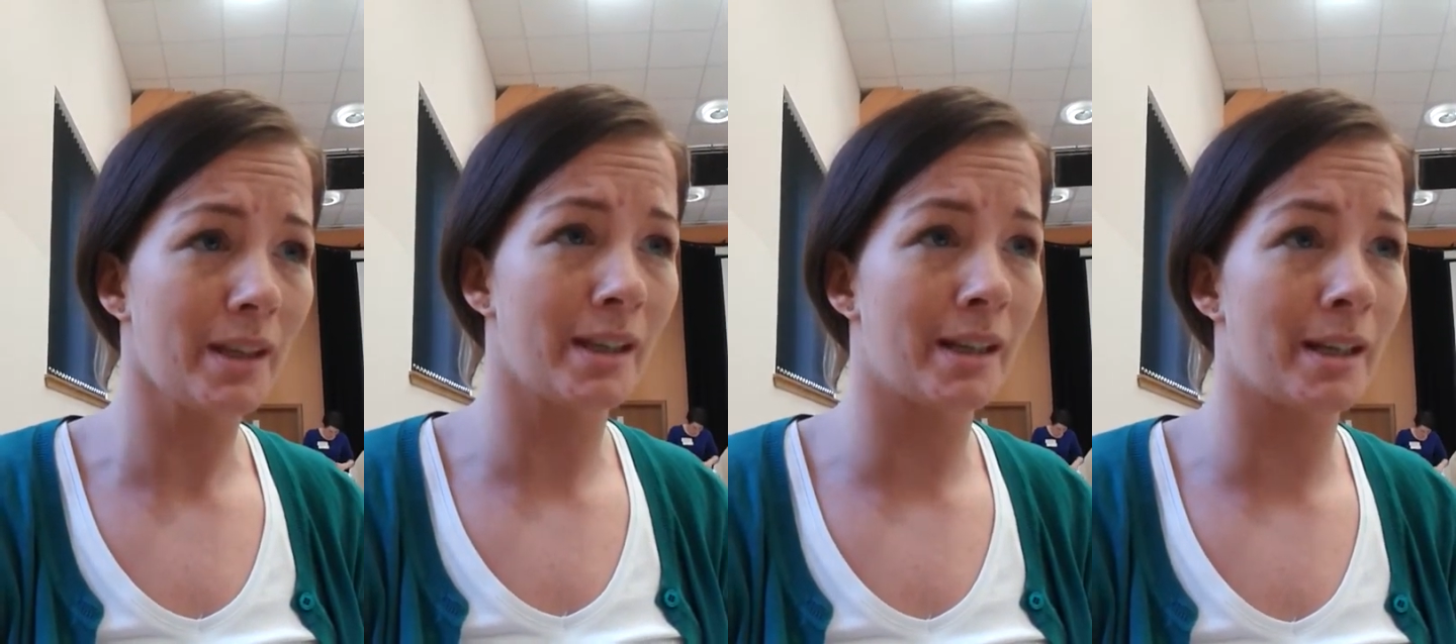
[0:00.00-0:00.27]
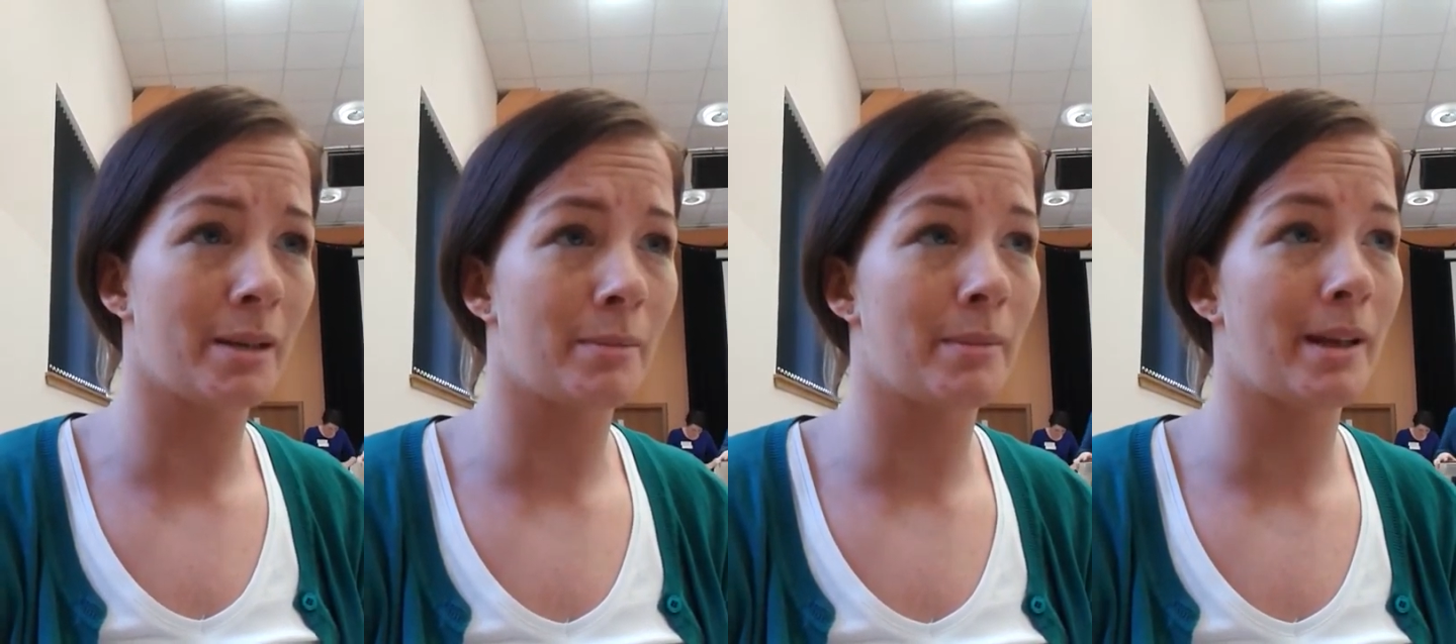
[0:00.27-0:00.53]

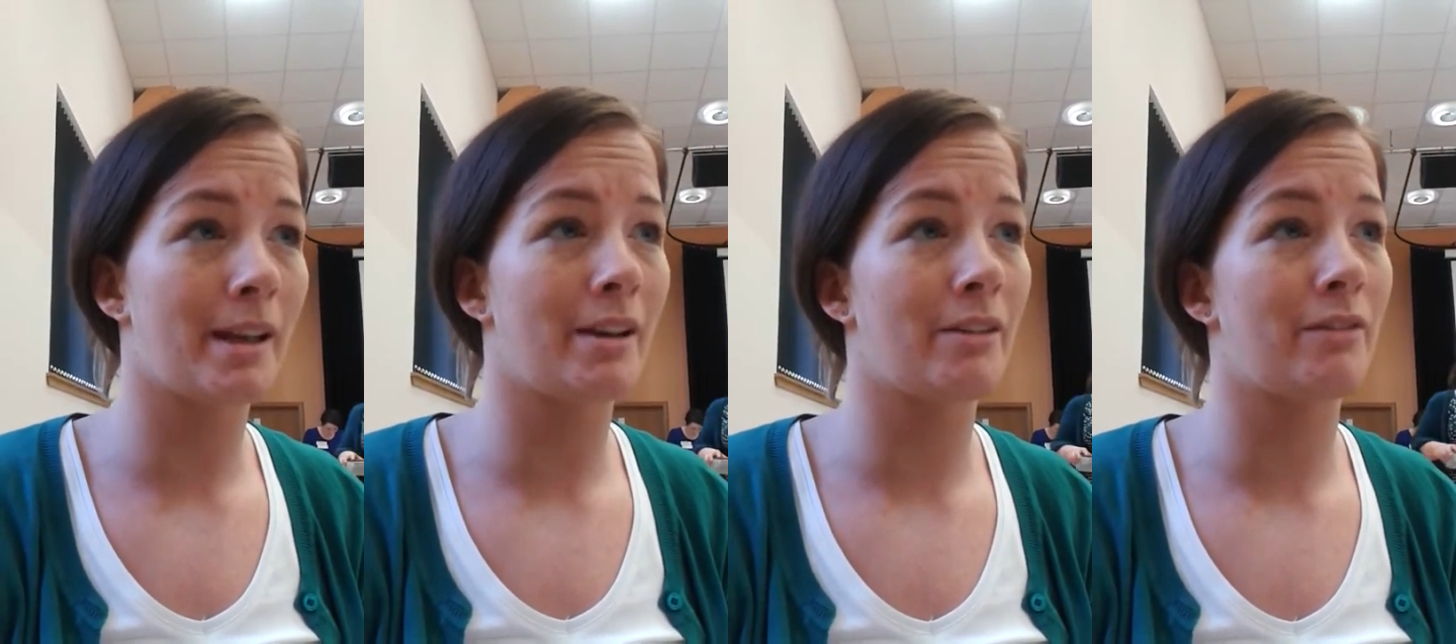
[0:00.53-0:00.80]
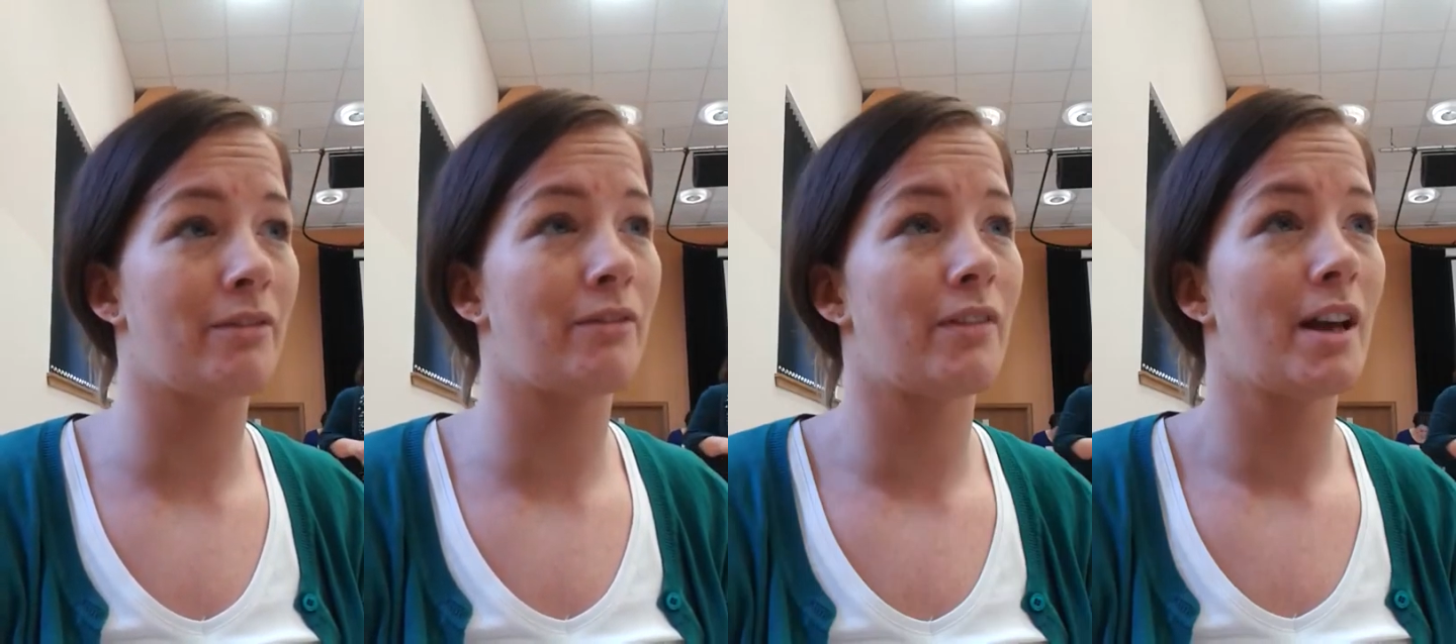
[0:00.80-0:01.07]

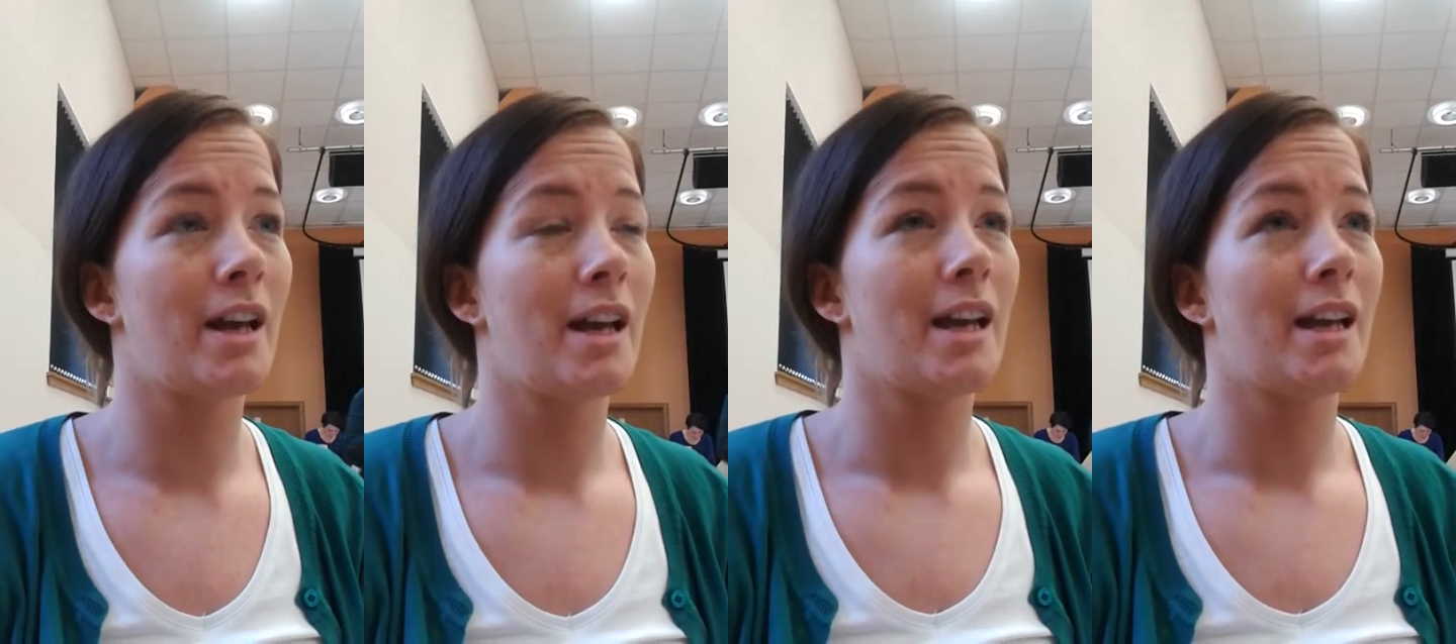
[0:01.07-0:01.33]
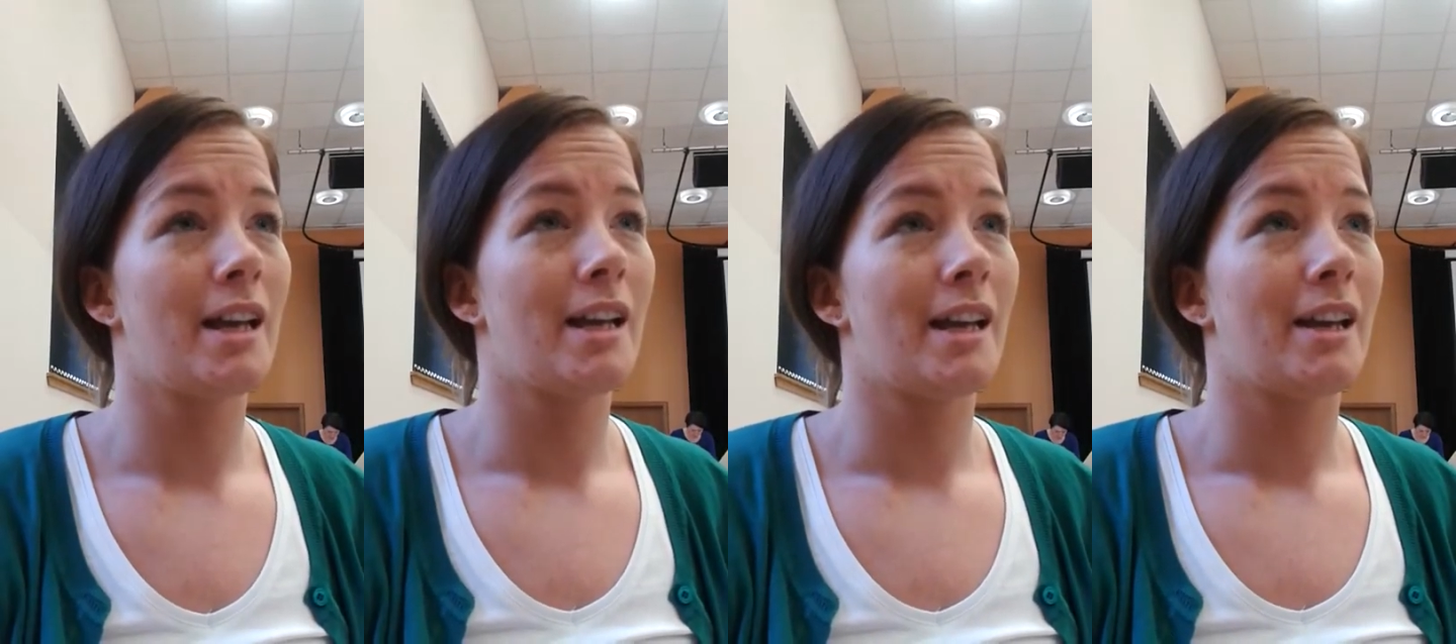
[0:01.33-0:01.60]
If,
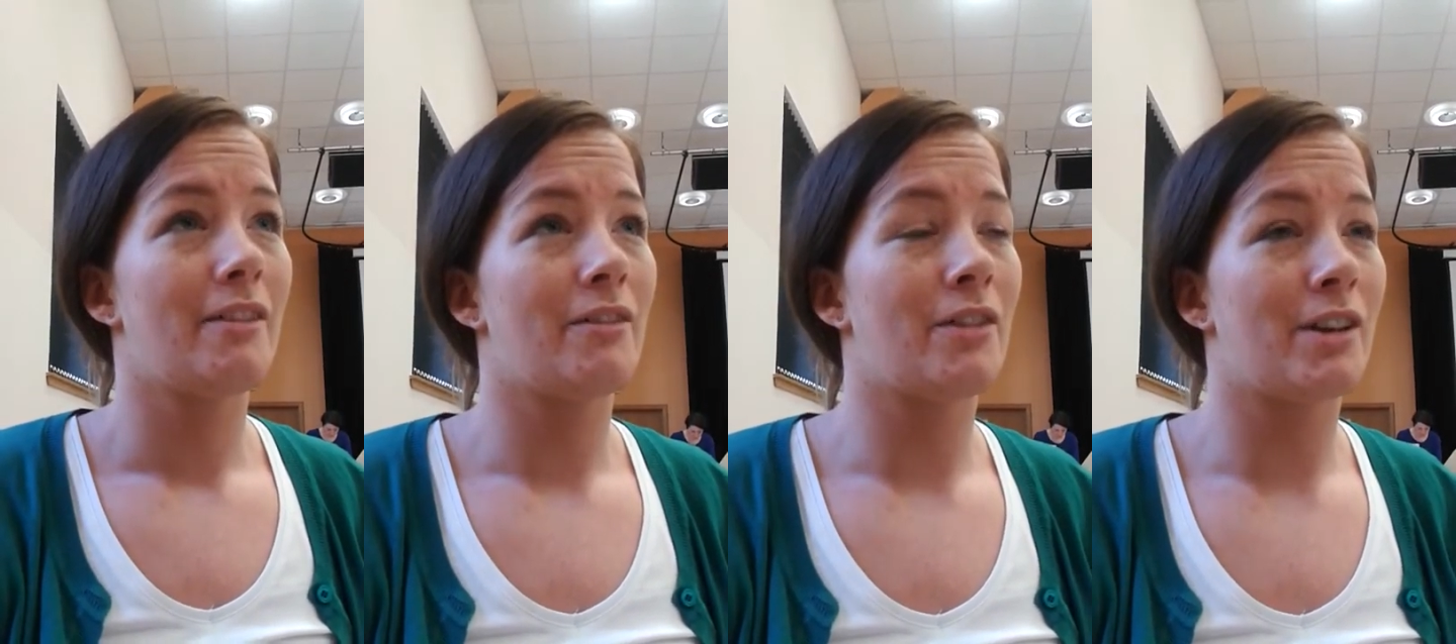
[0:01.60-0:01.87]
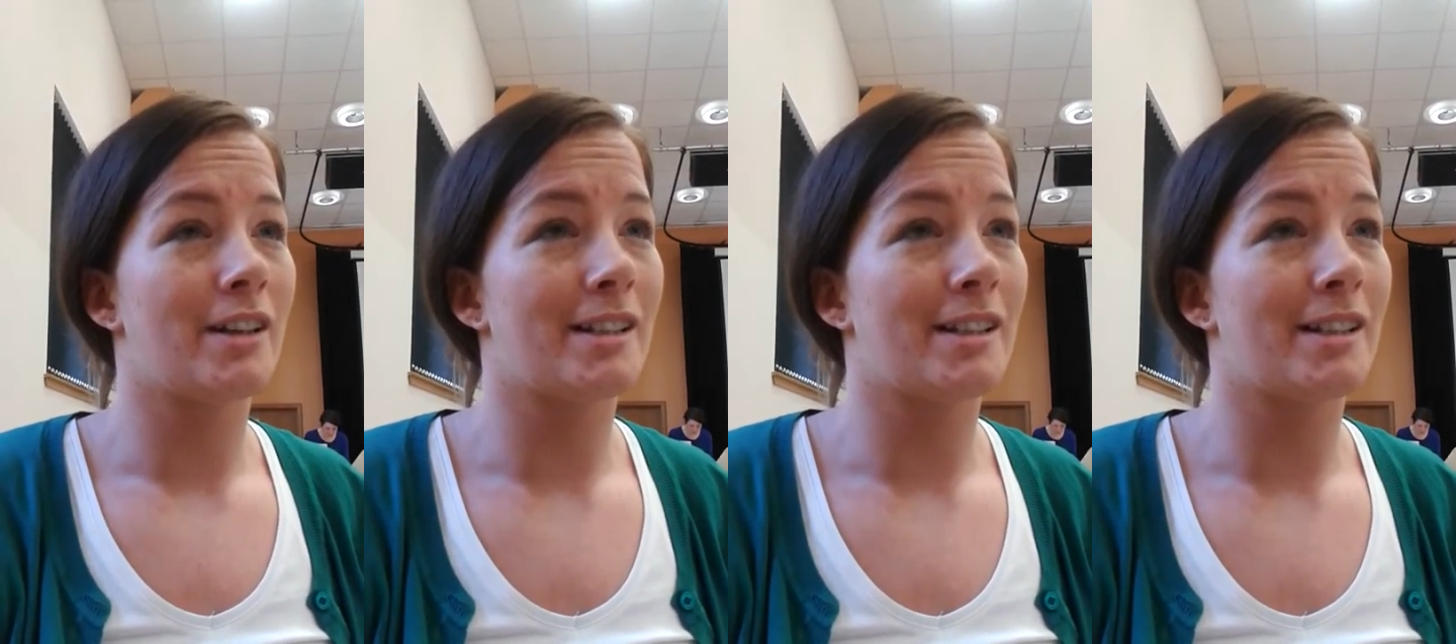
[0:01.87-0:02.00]
for